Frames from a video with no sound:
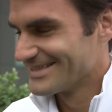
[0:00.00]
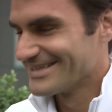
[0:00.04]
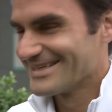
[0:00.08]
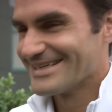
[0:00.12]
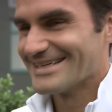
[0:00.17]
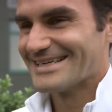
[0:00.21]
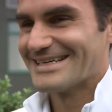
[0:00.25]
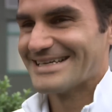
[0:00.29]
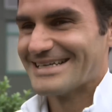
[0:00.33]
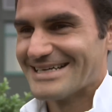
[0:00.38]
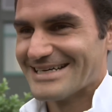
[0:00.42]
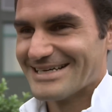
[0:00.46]

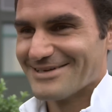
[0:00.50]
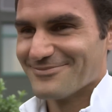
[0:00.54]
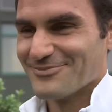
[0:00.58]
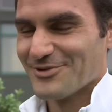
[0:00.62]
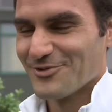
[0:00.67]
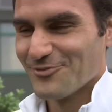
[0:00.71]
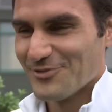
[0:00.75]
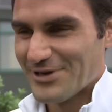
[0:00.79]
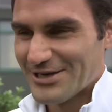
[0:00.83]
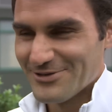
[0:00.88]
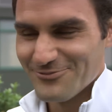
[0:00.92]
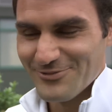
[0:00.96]
um,
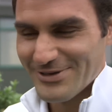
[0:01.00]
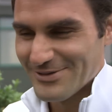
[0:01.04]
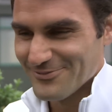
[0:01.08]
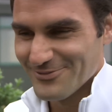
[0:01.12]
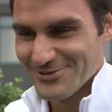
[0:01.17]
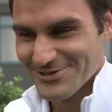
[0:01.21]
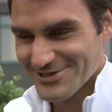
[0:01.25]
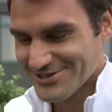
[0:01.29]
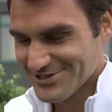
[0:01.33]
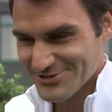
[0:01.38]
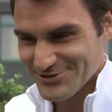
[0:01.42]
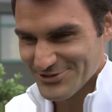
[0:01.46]
win
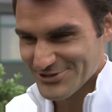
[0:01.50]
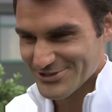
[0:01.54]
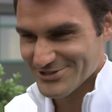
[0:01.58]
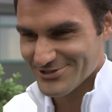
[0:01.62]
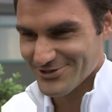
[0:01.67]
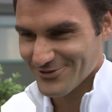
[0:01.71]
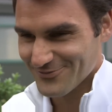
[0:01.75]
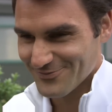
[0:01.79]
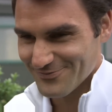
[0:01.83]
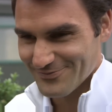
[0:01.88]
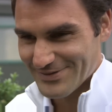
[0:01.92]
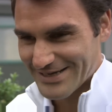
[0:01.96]
Wimbledon, U S
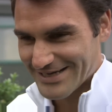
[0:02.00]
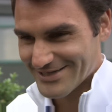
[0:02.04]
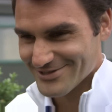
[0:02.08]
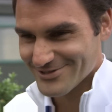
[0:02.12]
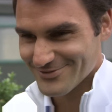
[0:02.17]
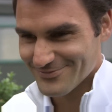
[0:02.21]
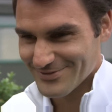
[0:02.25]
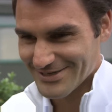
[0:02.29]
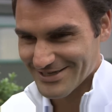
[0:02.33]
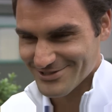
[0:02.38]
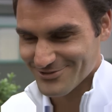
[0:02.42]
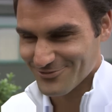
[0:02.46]
Open
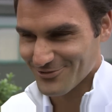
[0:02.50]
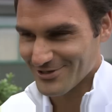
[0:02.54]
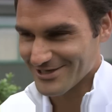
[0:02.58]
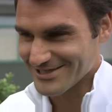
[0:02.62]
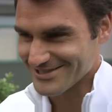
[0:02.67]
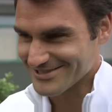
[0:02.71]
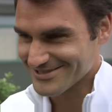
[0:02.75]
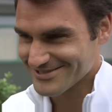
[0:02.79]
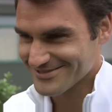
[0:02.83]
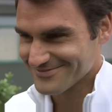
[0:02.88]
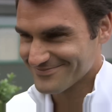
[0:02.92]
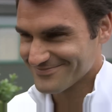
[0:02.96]
back-to-back twice.